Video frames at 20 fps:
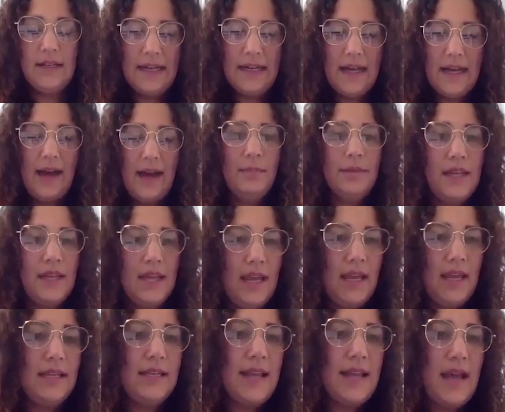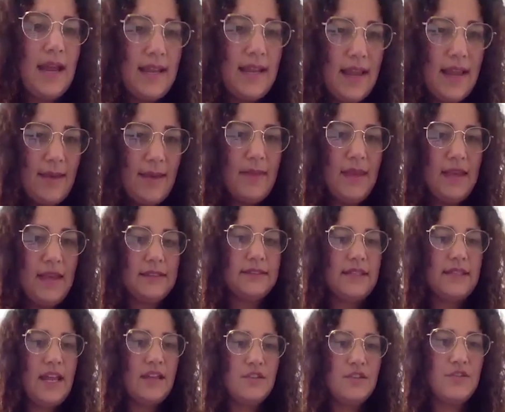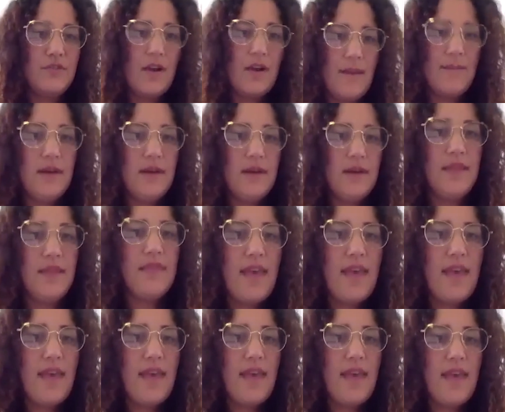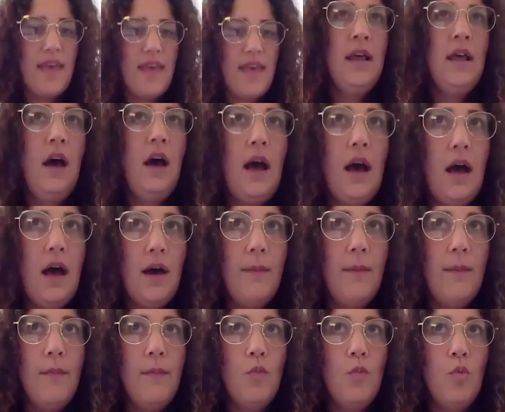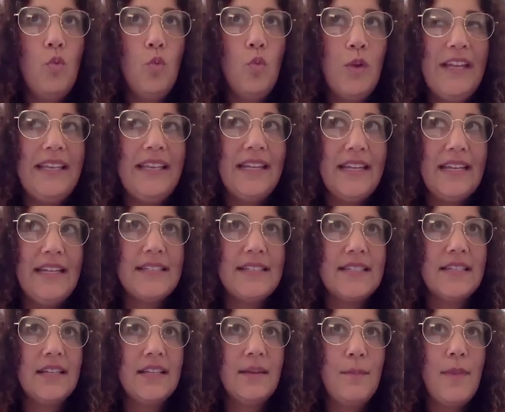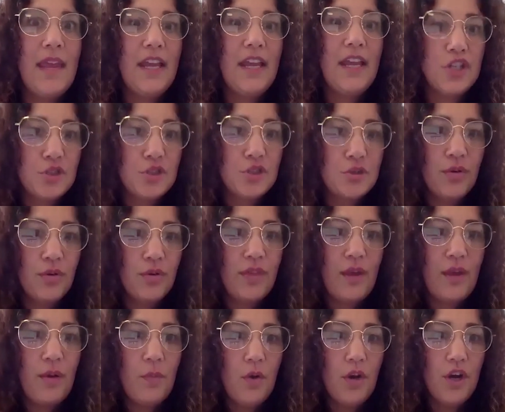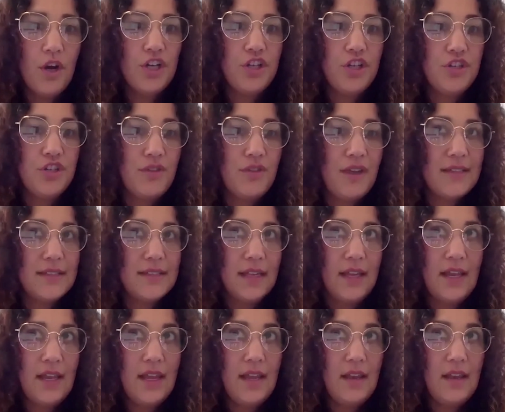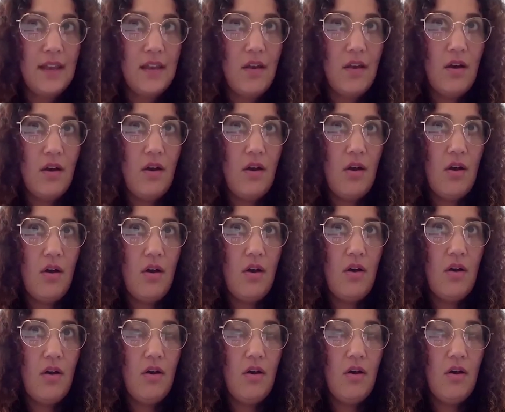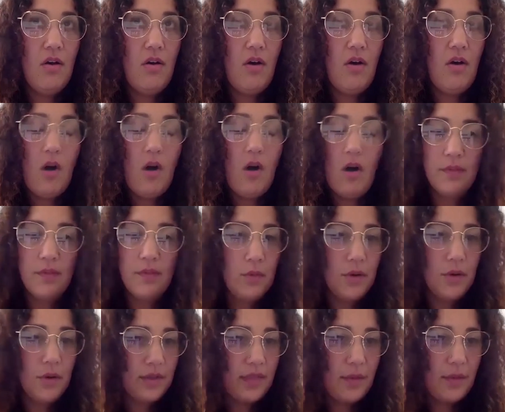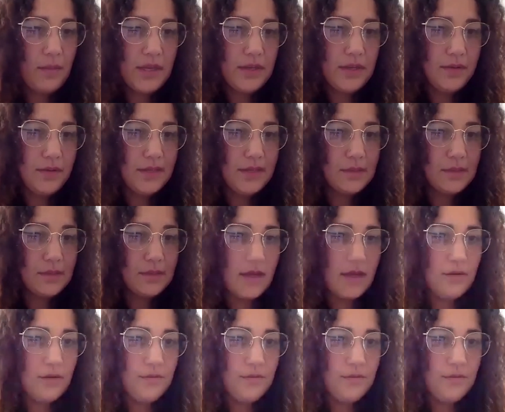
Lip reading: complicated dynamics and trauma that we need to make sure that we're addressing in all of the work that we do as well.